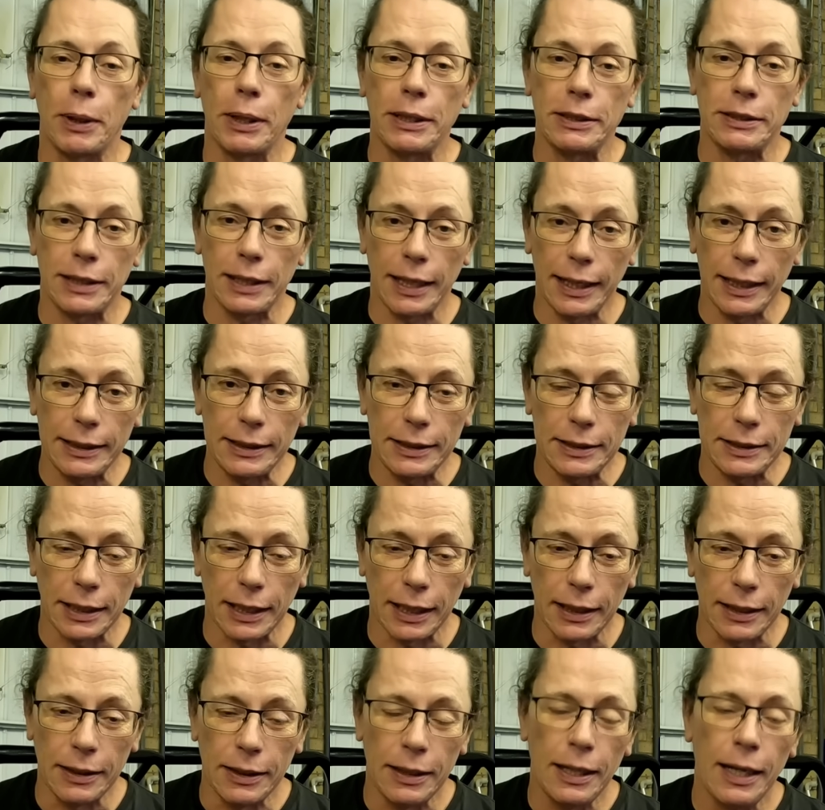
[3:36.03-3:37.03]
of weeks
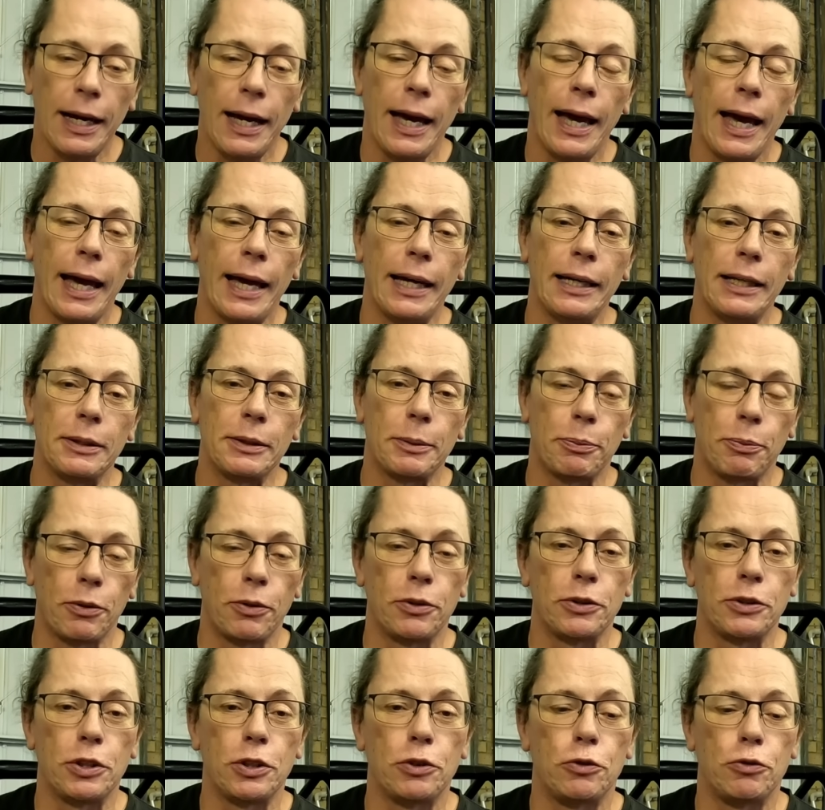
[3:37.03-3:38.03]
later, the
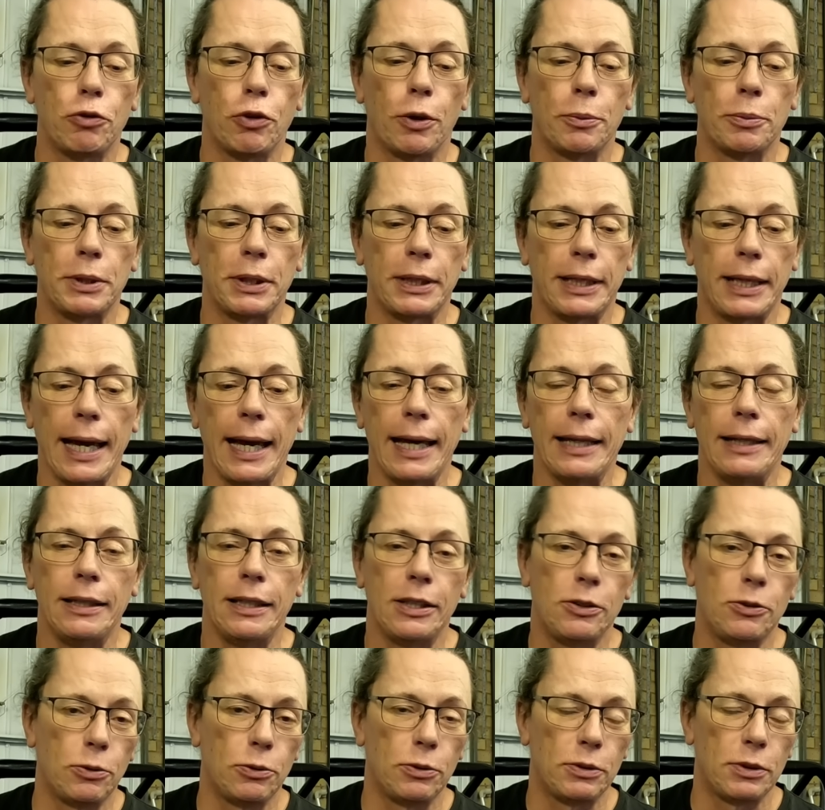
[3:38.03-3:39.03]
price had dropped
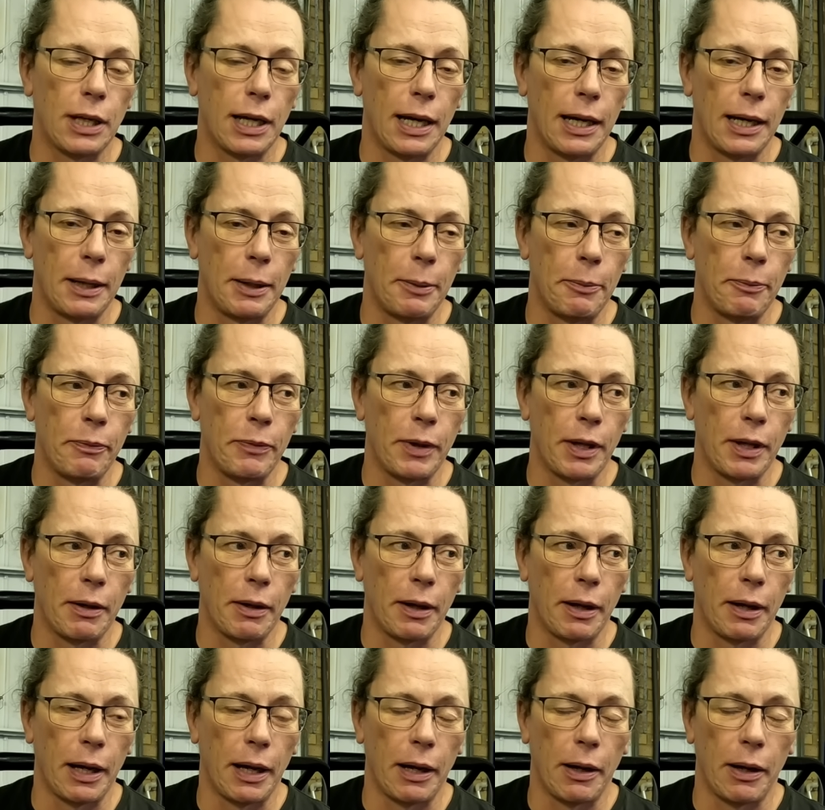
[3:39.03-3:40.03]
again. This was
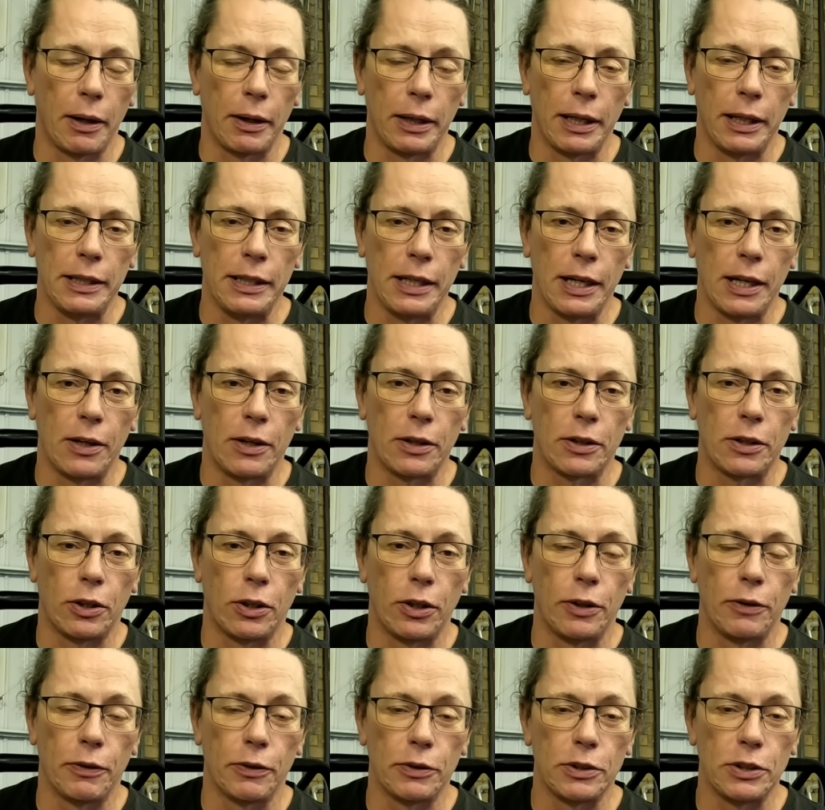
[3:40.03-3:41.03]
in the
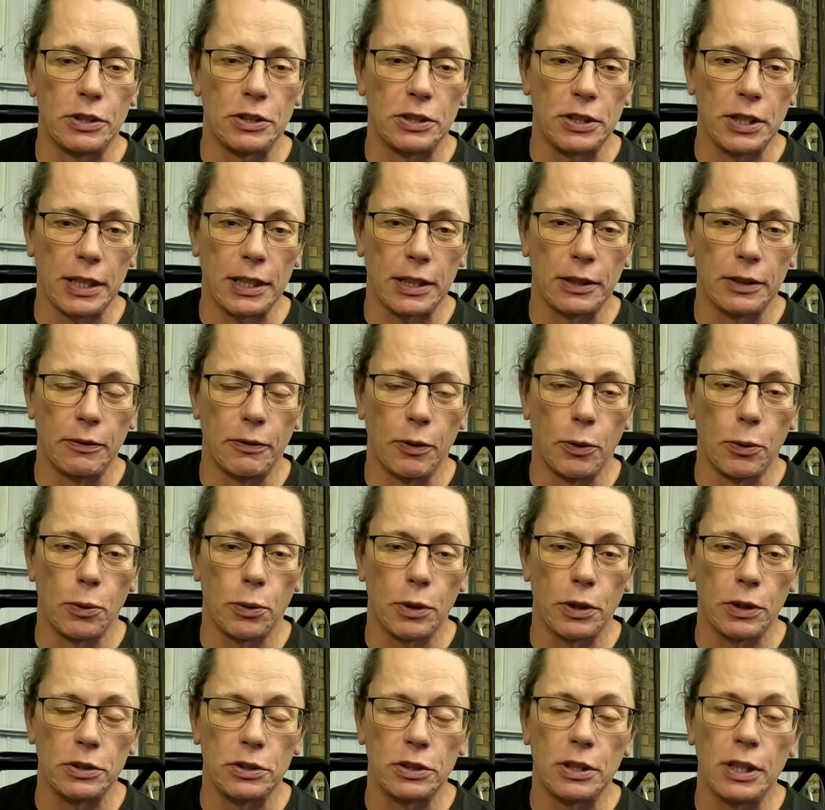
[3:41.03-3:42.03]
archive on the 2nd of
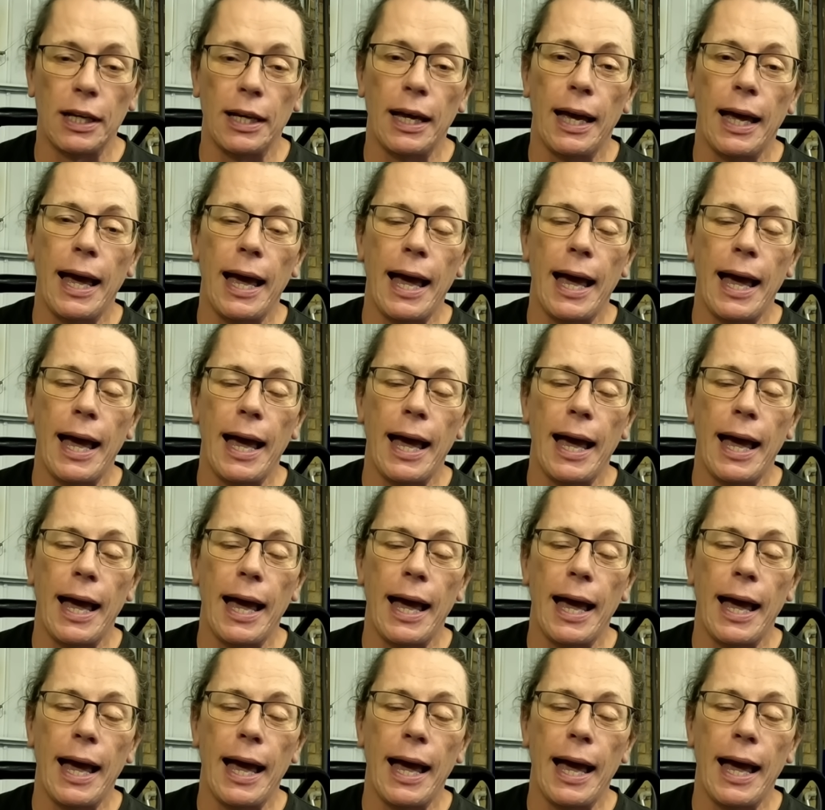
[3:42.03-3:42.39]
August.